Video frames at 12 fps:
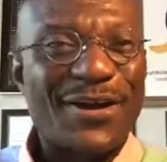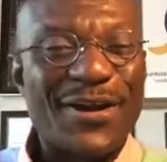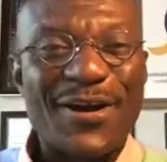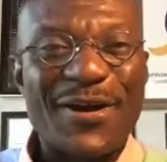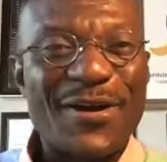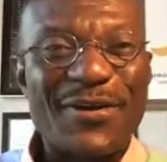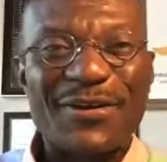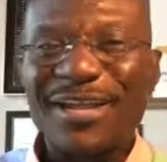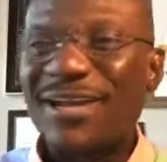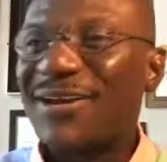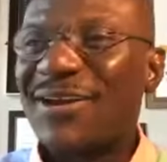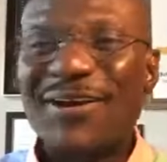
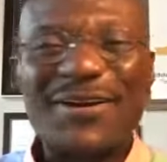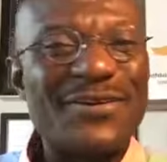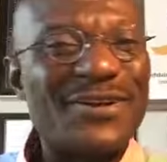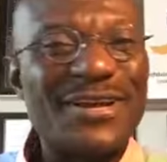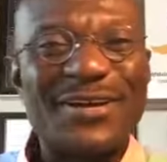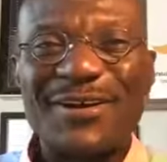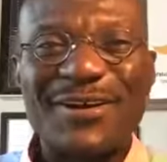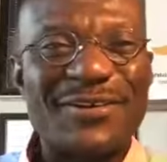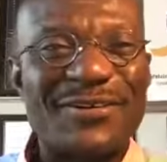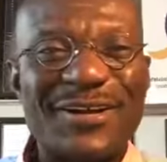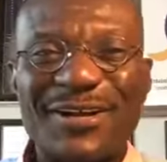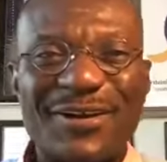Glory, glory,
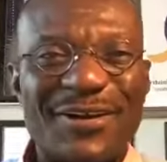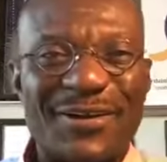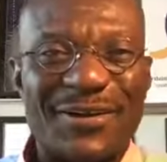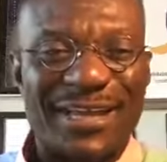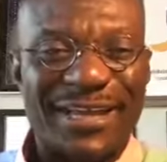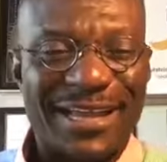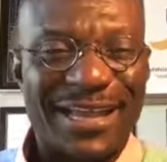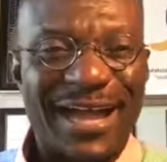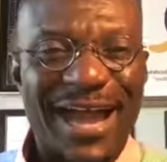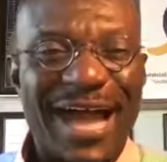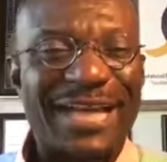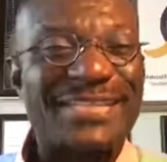glory, glory.
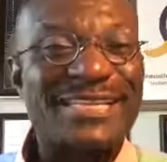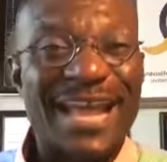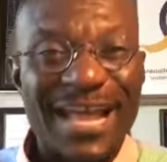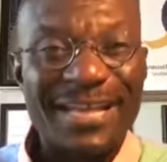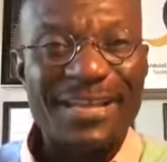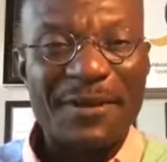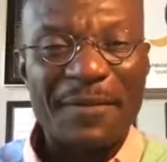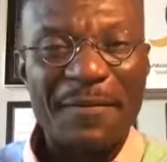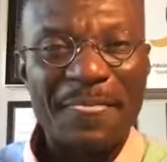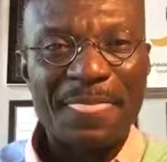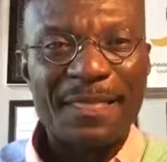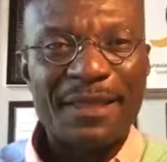I tell you.
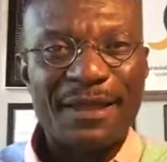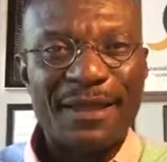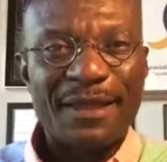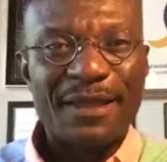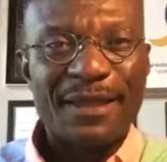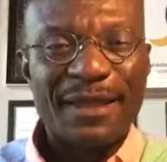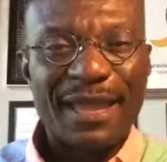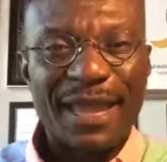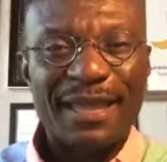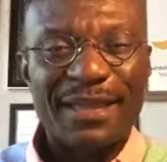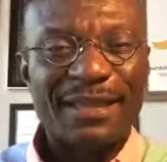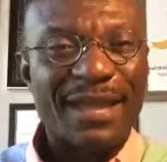
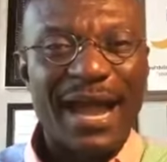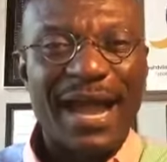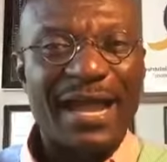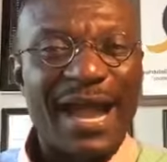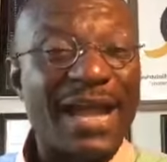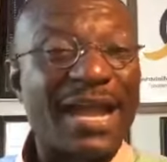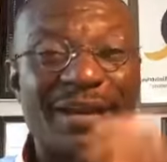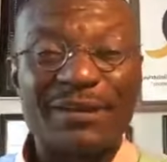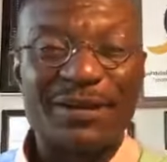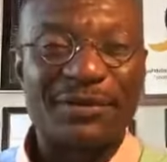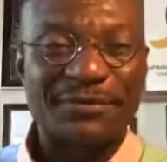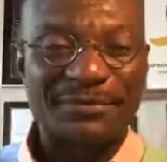Hey, I gotta
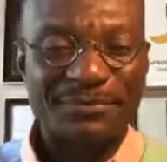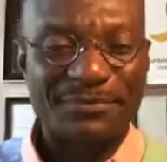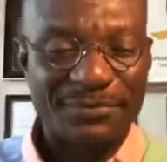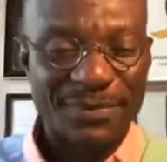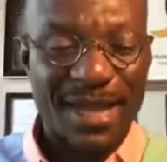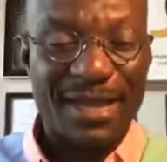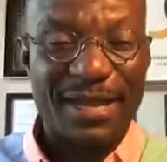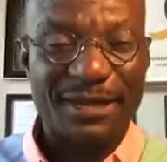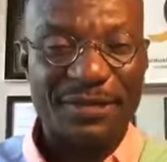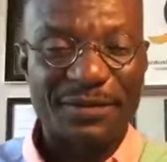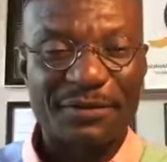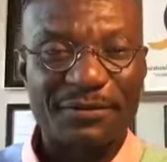go. I
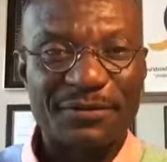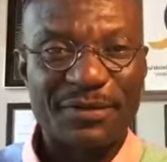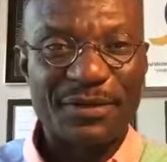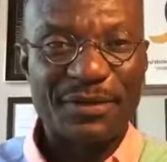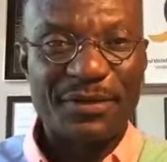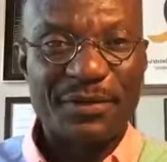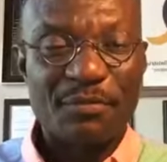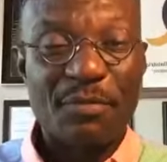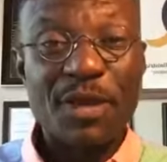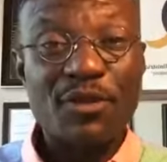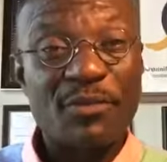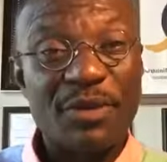gotta go.
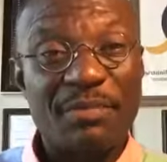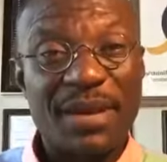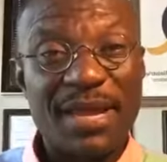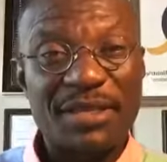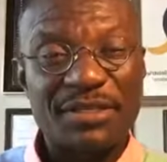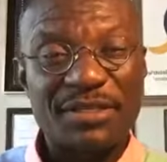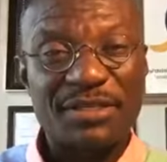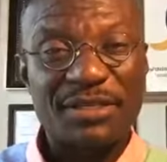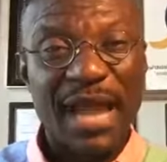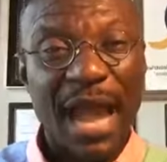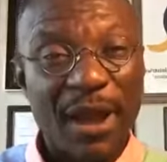May you be blessed.